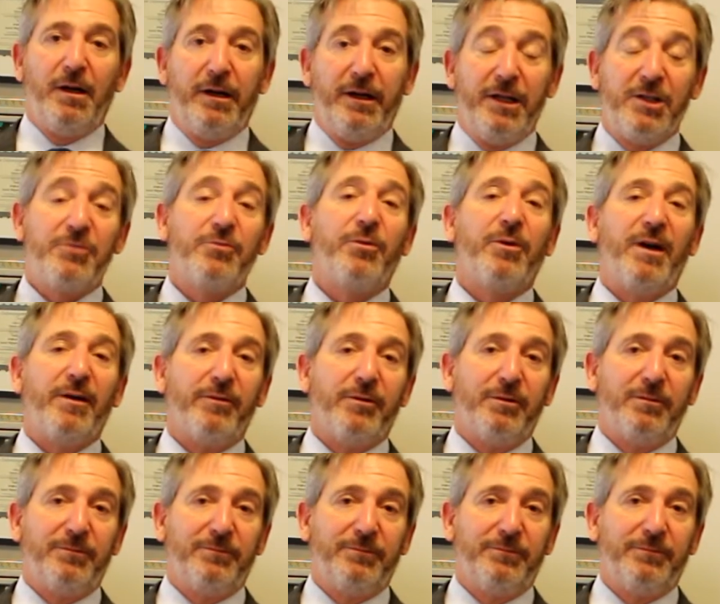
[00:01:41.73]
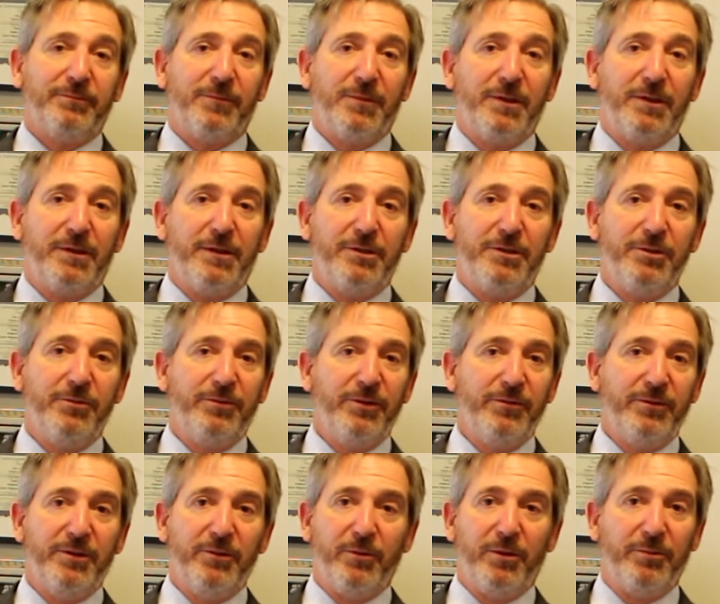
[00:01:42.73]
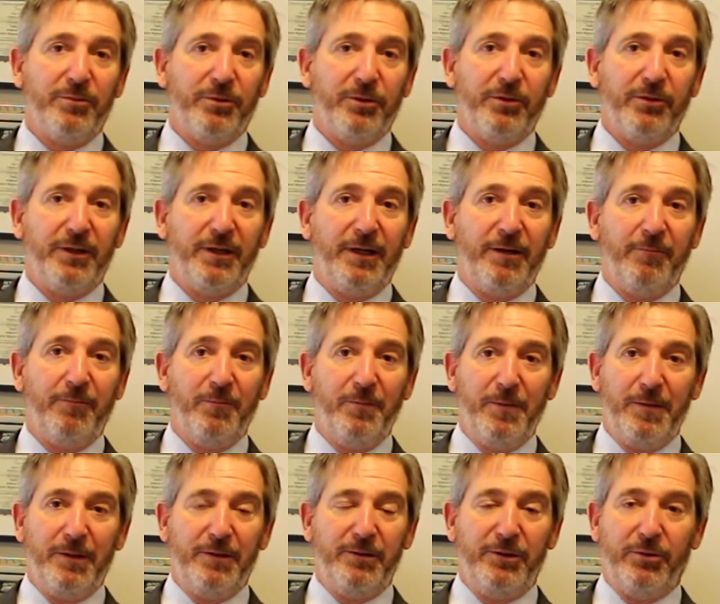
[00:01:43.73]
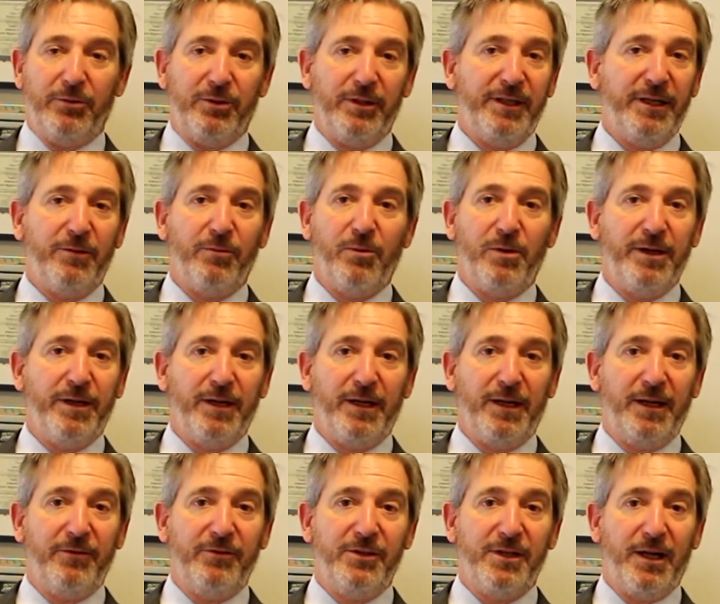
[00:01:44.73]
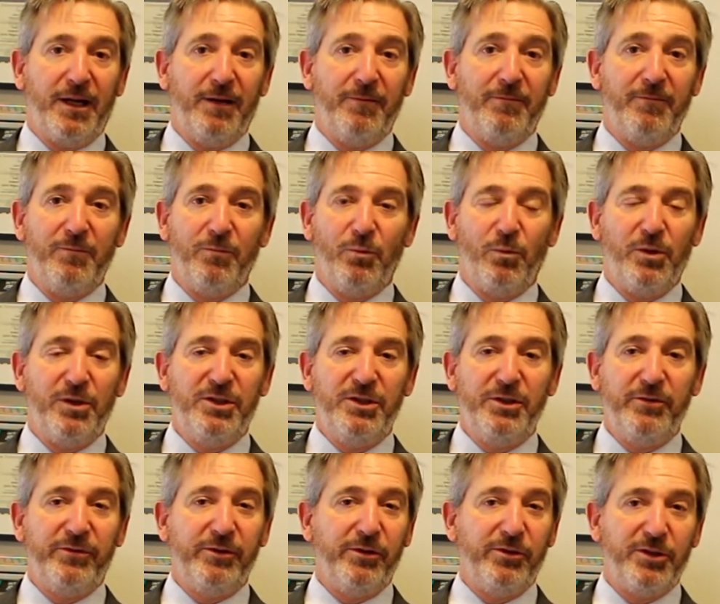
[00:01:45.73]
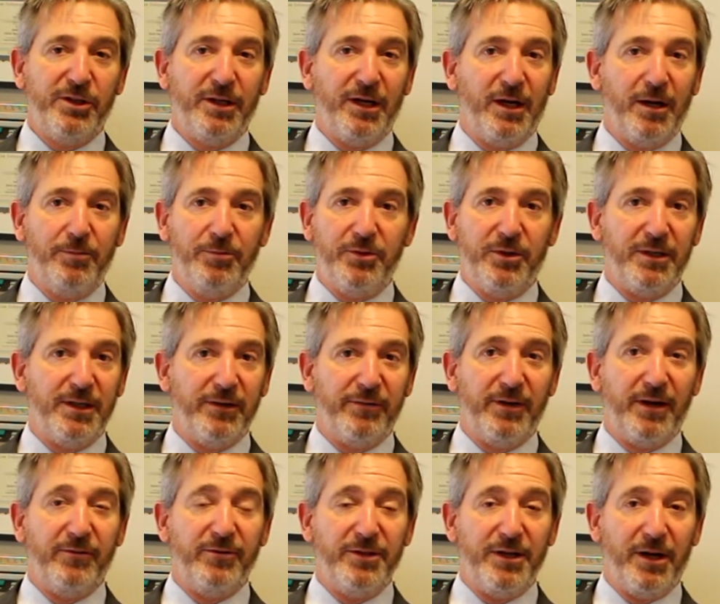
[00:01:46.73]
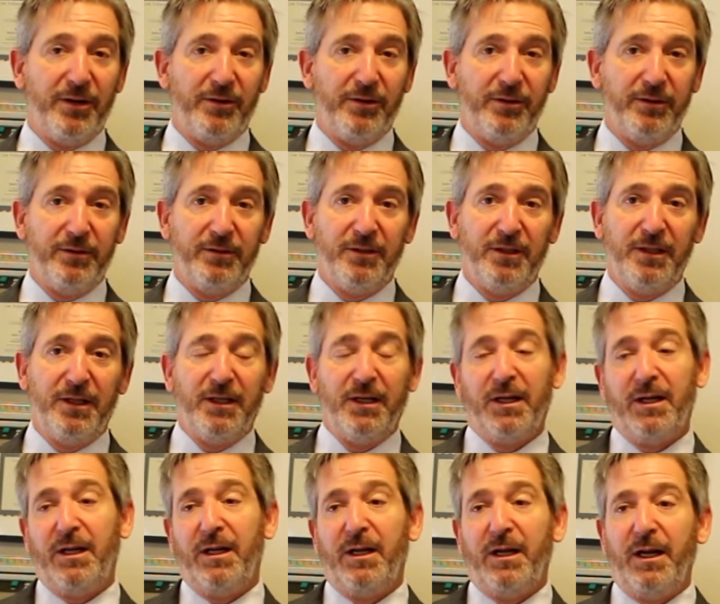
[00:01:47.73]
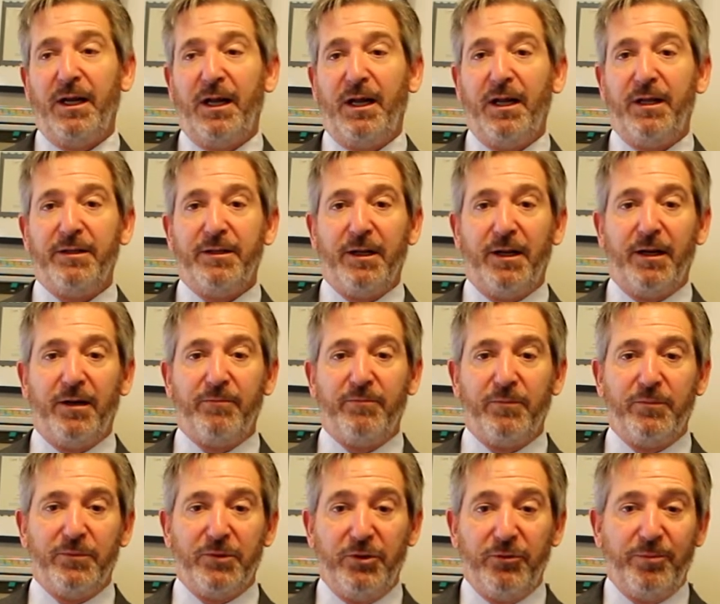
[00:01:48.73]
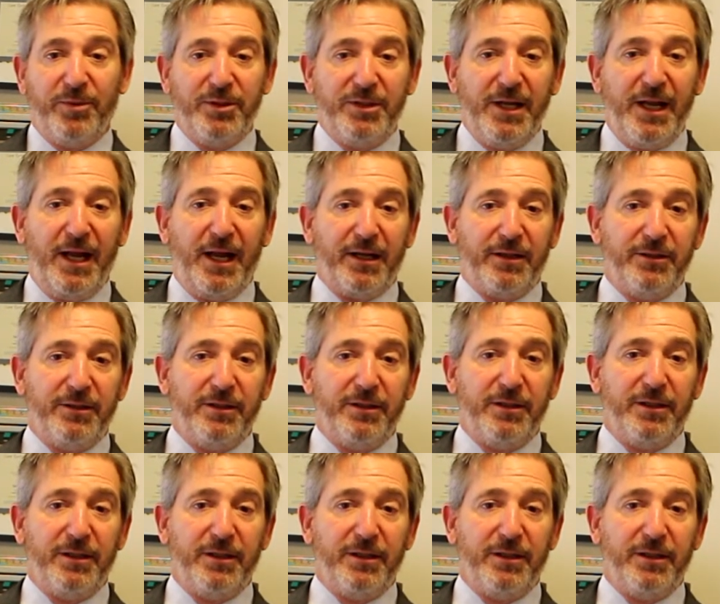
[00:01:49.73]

It's forever. The 251 program, you only get one in a lifetime. Once you've used it up, you can never have another, and you've been tagged.